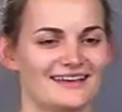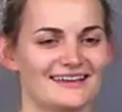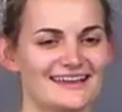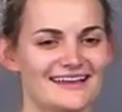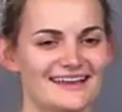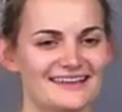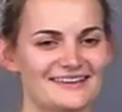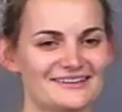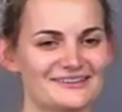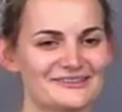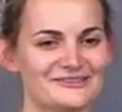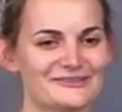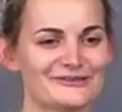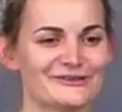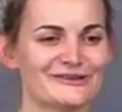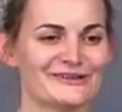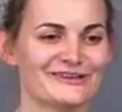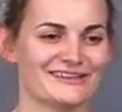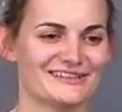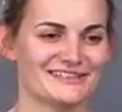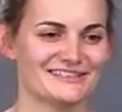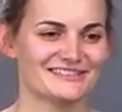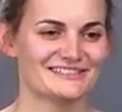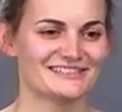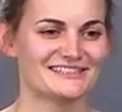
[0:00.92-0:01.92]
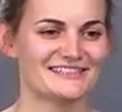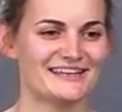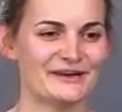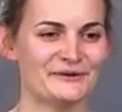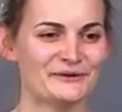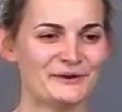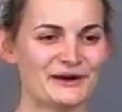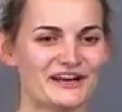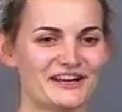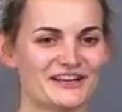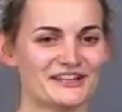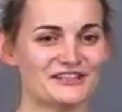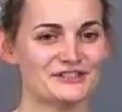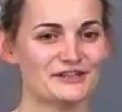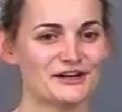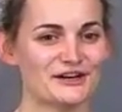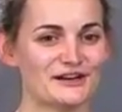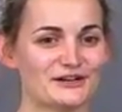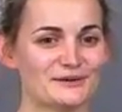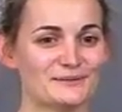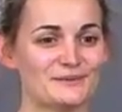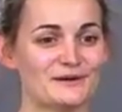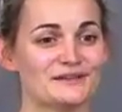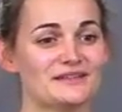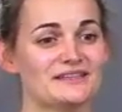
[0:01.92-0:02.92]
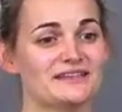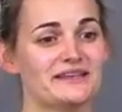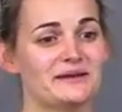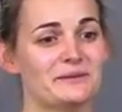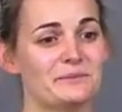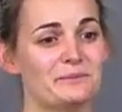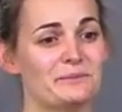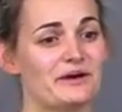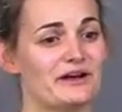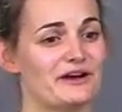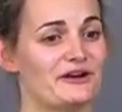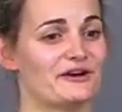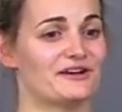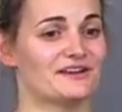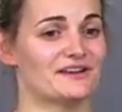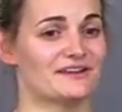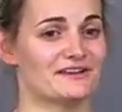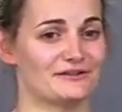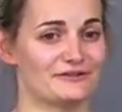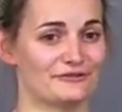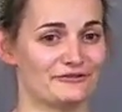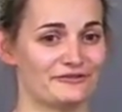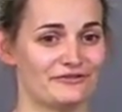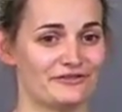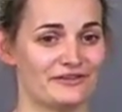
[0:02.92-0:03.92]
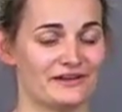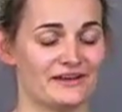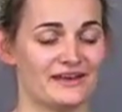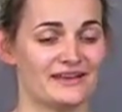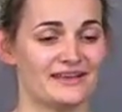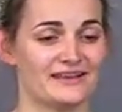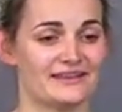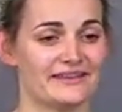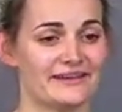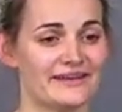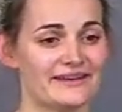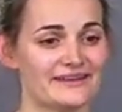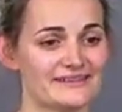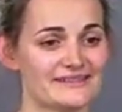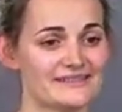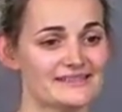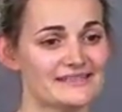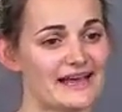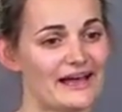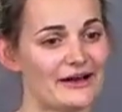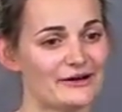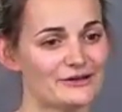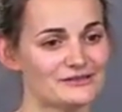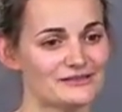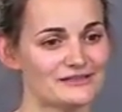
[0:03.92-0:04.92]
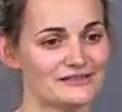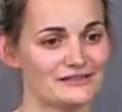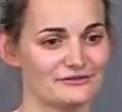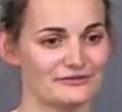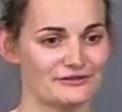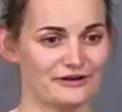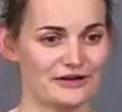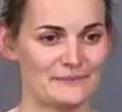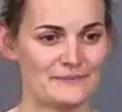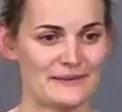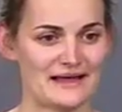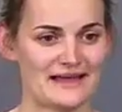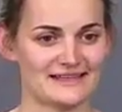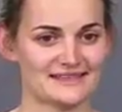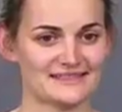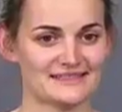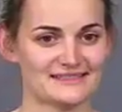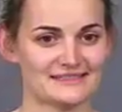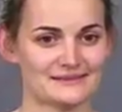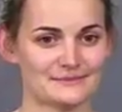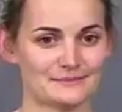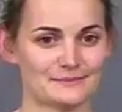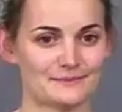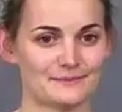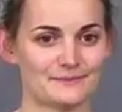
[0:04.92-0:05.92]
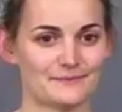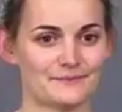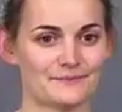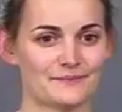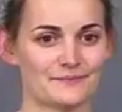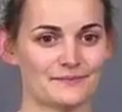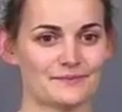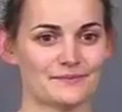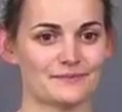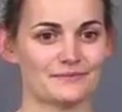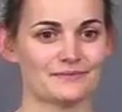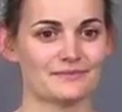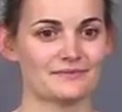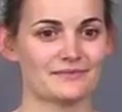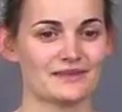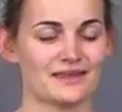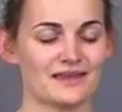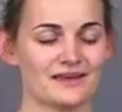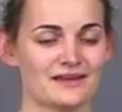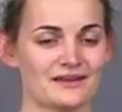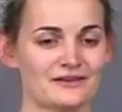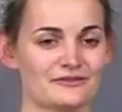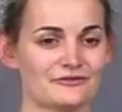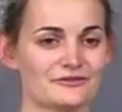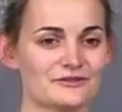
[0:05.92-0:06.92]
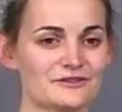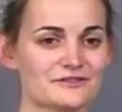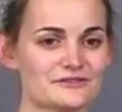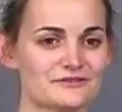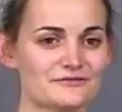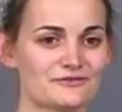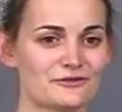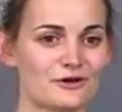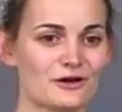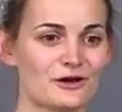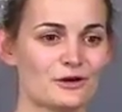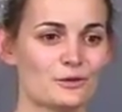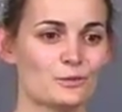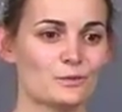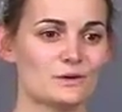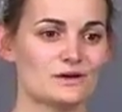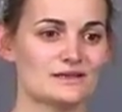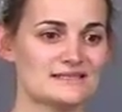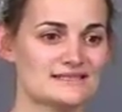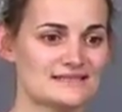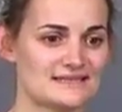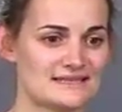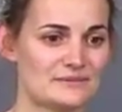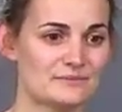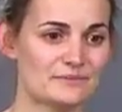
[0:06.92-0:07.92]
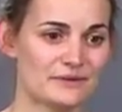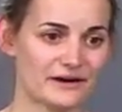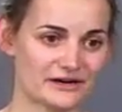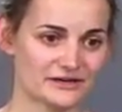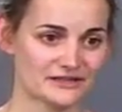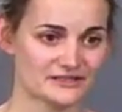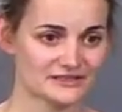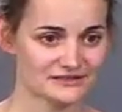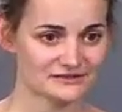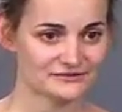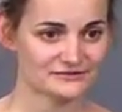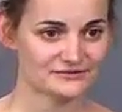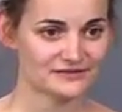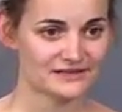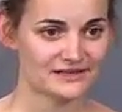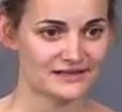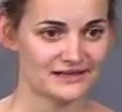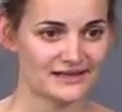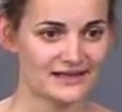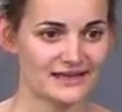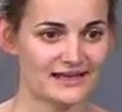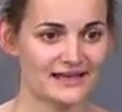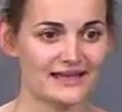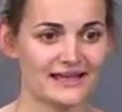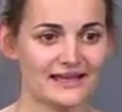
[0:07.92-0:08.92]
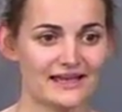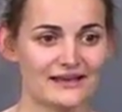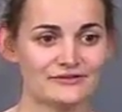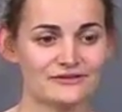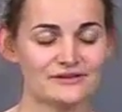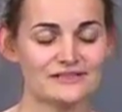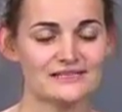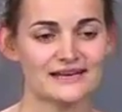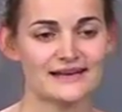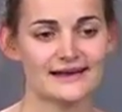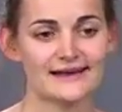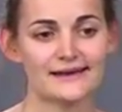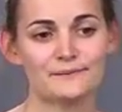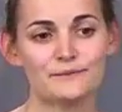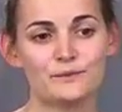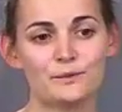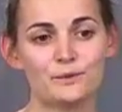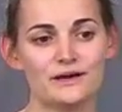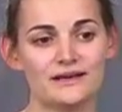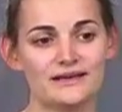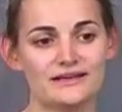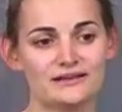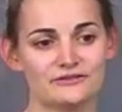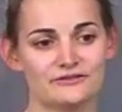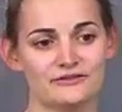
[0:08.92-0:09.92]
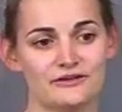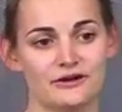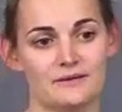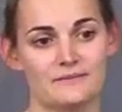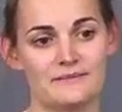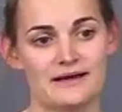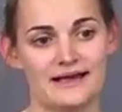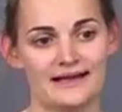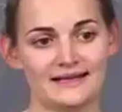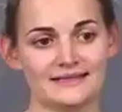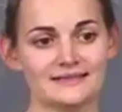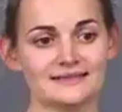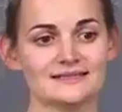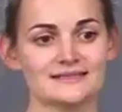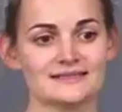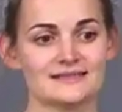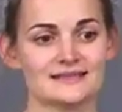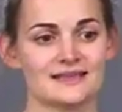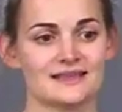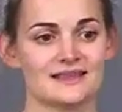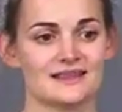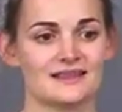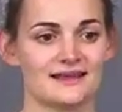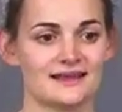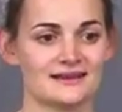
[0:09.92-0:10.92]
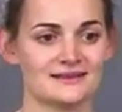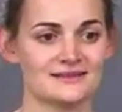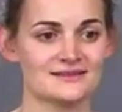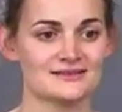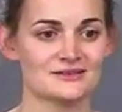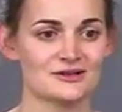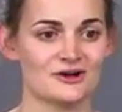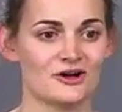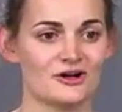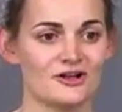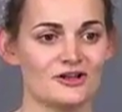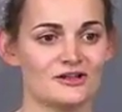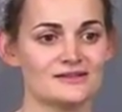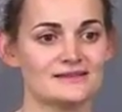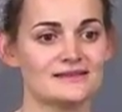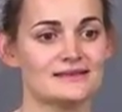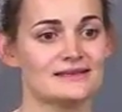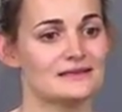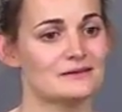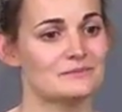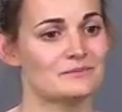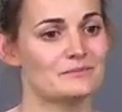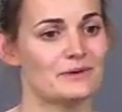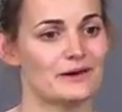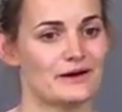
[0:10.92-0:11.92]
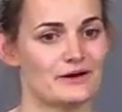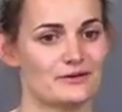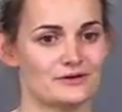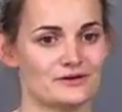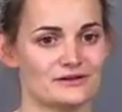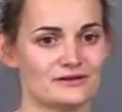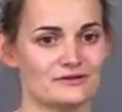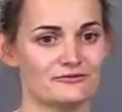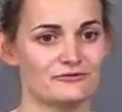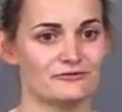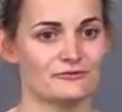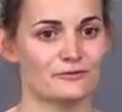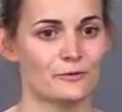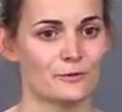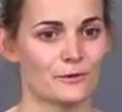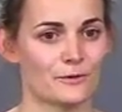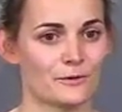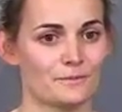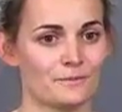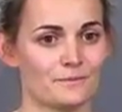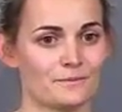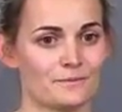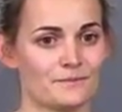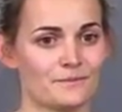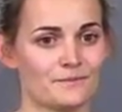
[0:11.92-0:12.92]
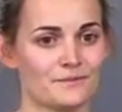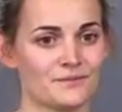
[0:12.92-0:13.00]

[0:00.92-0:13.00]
Hello! Today we're going to talk about the imperative. That is how to give commands. First of all, what is the imperative? Every time we give commands, that is called the imperative form.